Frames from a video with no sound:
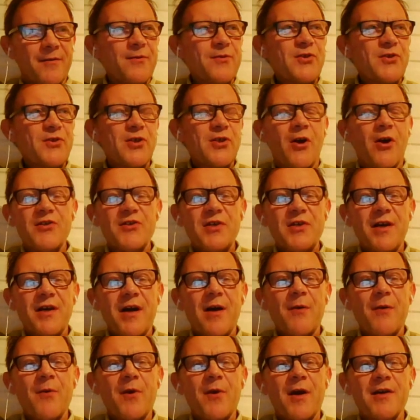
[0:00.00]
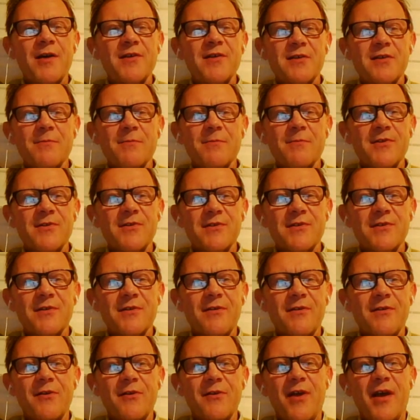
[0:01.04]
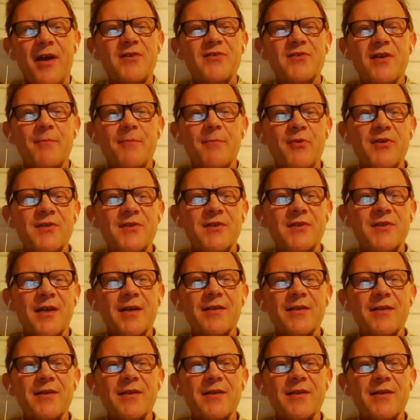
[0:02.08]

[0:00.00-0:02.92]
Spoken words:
charging our customers an extra percent